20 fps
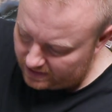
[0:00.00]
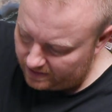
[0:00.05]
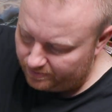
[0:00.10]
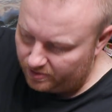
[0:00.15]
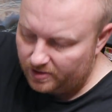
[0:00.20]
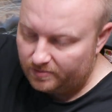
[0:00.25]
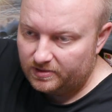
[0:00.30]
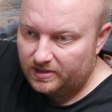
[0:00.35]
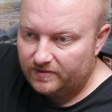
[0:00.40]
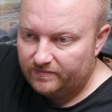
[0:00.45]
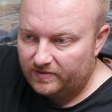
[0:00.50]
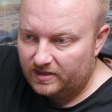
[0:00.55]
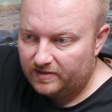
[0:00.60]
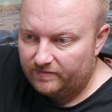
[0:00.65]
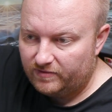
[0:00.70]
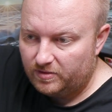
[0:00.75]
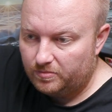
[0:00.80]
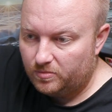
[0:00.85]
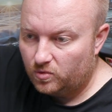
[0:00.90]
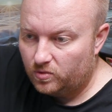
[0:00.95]
They probably even
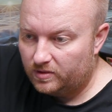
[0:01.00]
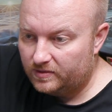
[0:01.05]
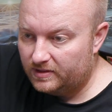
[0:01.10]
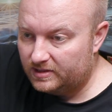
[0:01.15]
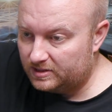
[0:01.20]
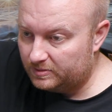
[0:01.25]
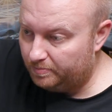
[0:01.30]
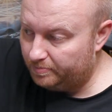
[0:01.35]
give you more in this